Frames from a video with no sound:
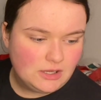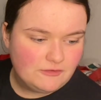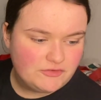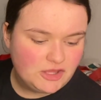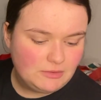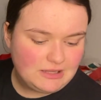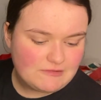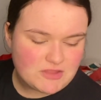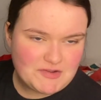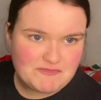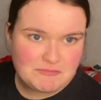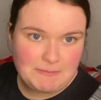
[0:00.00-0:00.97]
a few left
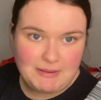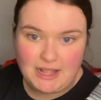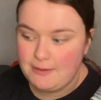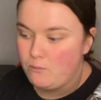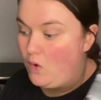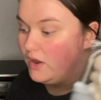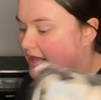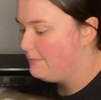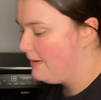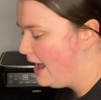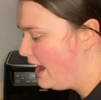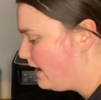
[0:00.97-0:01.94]
over from my big wonky
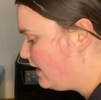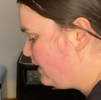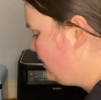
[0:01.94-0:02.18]
pack.